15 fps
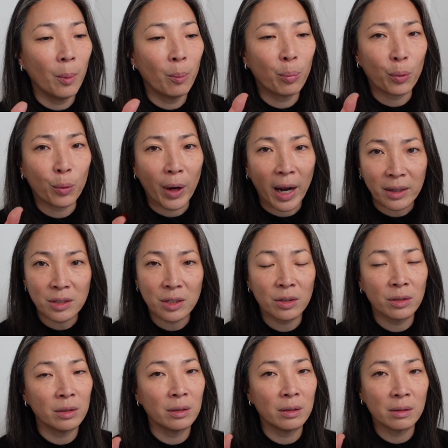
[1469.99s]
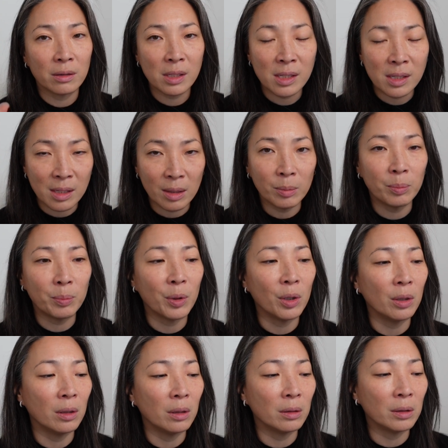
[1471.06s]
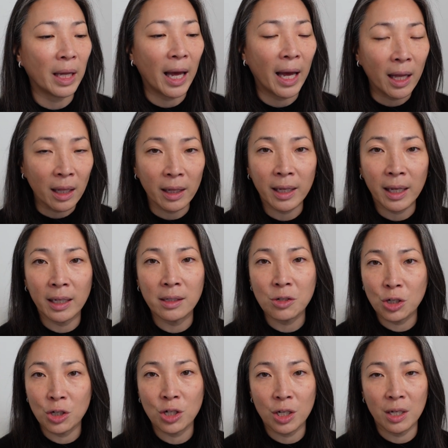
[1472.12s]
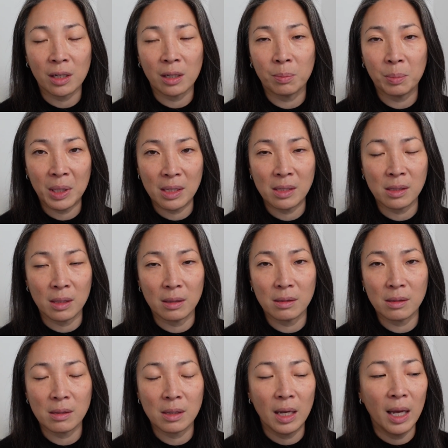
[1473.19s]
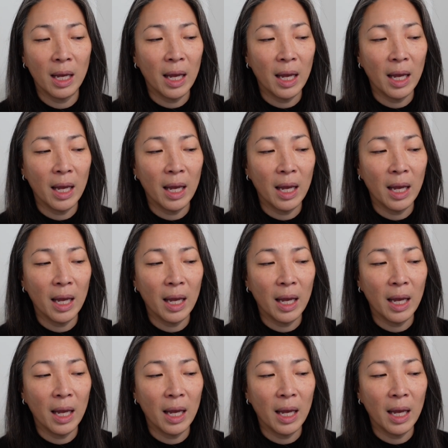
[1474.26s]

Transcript: practical, simple, elegant, chic pieces.